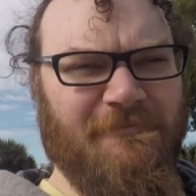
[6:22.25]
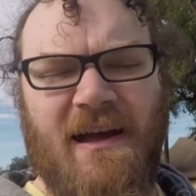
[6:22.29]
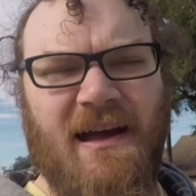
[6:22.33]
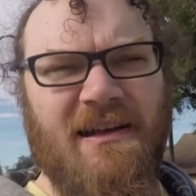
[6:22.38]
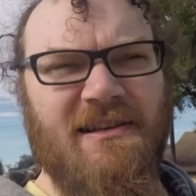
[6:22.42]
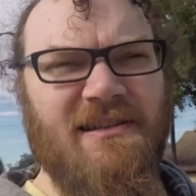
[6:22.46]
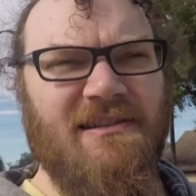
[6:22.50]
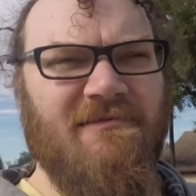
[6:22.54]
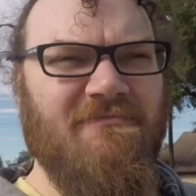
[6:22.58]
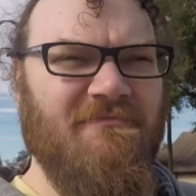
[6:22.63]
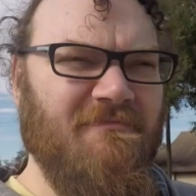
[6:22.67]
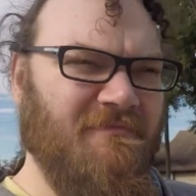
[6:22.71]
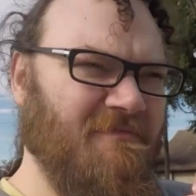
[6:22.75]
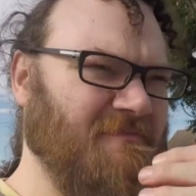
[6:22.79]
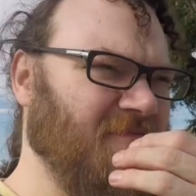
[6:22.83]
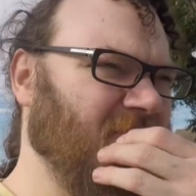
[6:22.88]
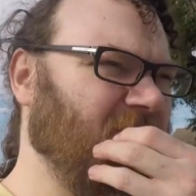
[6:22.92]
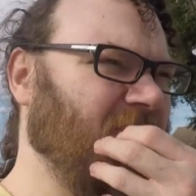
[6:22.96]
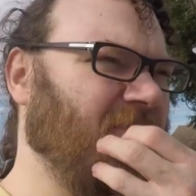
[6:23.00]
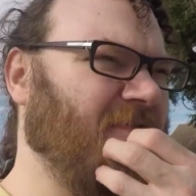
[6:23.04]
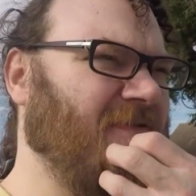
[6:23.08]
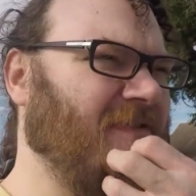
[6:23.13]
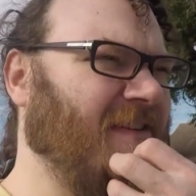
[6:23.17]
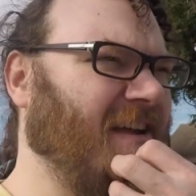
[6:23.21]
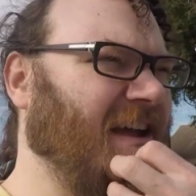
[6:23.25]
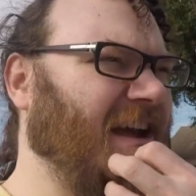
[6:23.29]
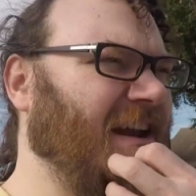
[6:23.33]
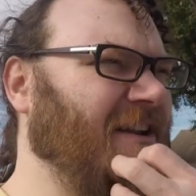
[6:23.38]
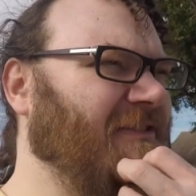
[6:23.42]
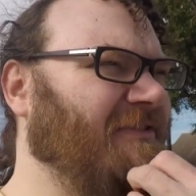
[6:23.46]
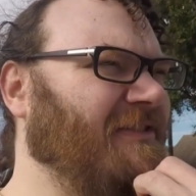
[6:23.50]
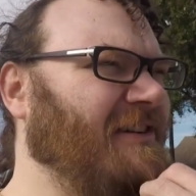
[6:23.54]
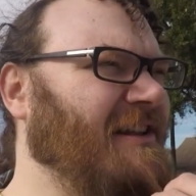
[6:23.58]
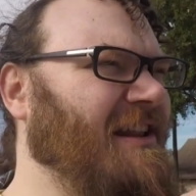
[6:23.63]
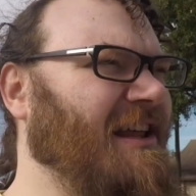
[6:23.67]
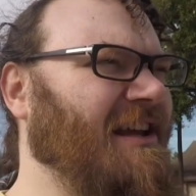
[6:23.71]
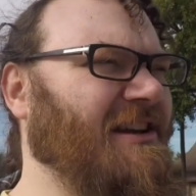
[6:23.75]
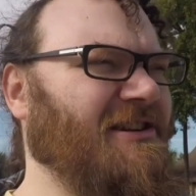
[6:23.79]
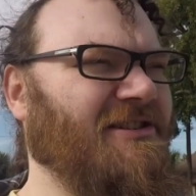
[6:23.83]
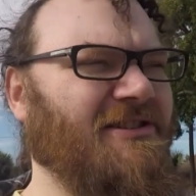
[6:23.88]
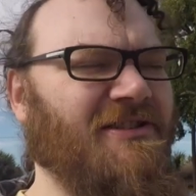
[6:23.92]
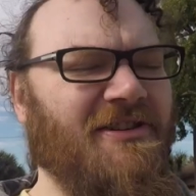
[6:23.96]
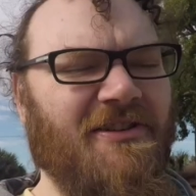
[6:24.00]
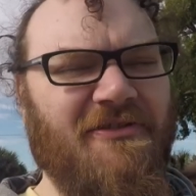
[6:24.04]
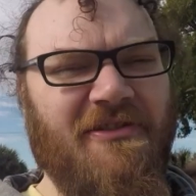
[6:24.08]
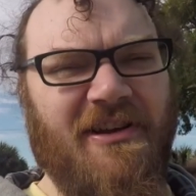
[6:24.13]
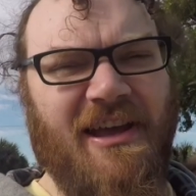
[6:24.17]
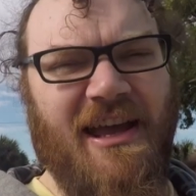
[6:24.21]
Just kind of feel like
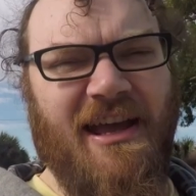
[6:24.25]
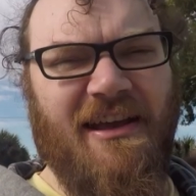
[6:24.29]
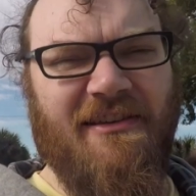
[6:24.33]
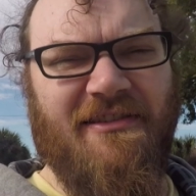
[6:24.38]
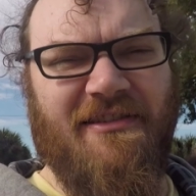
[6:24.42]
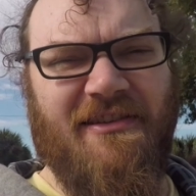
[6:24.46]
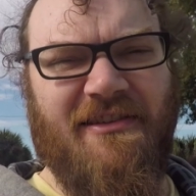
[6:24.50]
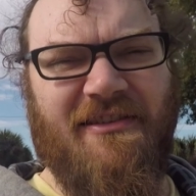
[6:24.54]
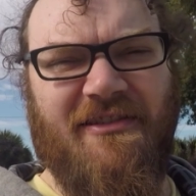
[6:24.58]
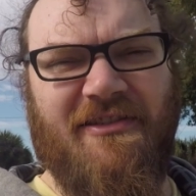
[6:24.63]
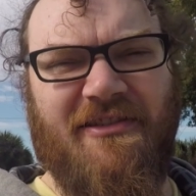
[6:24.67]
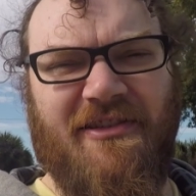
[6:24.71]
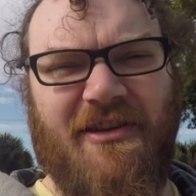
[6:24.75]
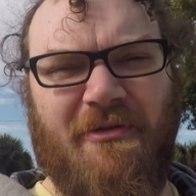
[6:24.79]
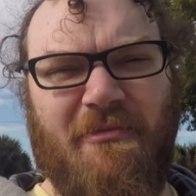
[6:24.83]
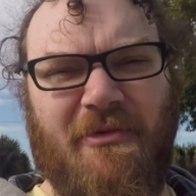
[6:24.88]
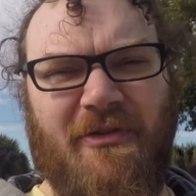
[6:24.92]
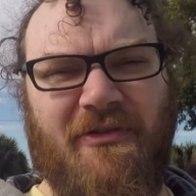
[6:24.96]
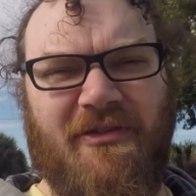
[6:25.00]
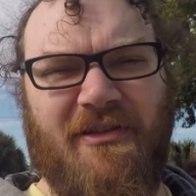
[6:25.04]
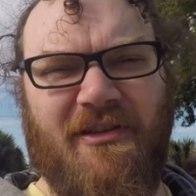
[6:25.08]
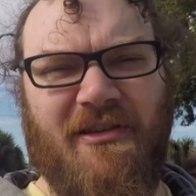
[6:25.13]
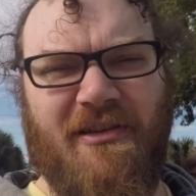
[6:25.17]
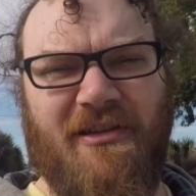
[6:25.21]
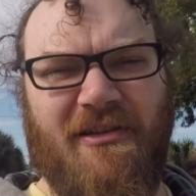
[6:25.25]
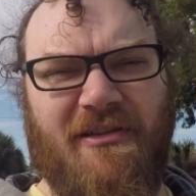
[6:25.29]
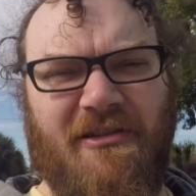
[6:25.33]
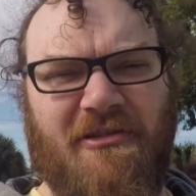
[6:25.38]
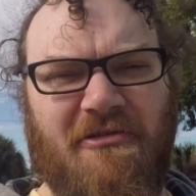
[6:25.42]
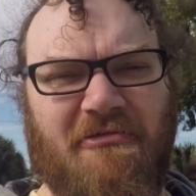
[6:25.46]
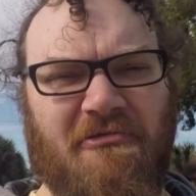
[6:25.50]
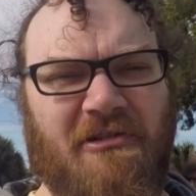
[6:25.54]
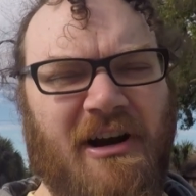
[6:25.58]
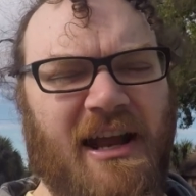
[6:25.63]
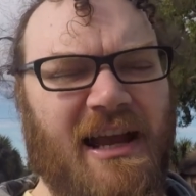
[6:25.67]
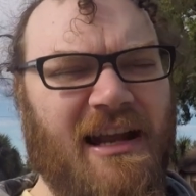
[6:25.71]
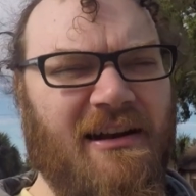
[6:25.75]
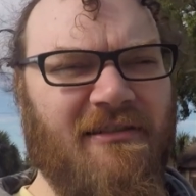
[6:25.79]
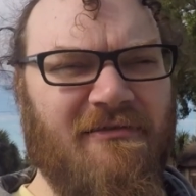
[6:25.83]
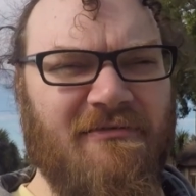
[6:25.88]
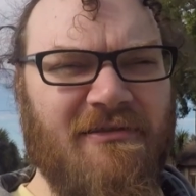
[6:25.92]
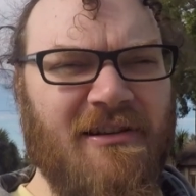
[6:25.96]
showcasing some of the great